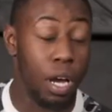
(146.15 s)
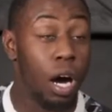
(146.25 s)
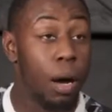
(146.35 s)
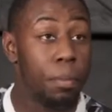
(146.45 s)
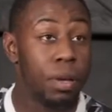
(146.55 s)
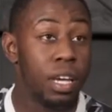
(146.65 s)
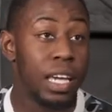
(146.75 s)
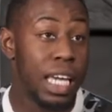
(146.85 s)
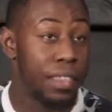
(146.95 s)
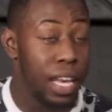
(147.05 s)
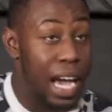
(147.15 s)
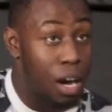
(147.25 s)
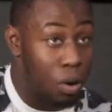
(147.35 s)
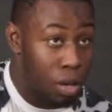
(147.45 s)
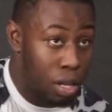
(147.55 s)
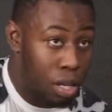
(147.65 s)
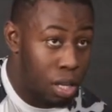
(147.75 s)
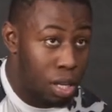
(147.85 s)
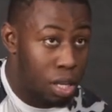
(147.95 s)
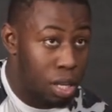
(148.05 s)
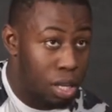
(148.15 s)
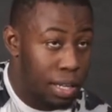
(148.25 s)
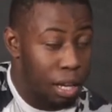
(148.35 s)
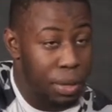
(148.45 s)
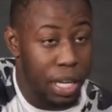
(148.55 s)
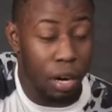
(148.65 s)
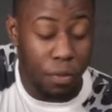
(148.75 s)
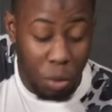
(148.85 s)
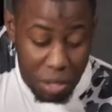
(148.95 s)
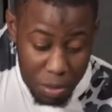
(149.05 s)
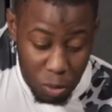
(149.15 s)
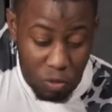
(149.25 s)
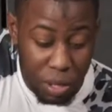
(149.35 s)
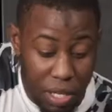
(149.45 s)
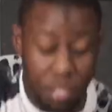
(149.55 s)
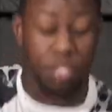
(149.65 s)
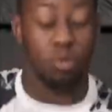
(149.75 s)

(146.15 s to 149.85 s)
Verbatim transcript: rip it up and then out. Now be careful with this move because as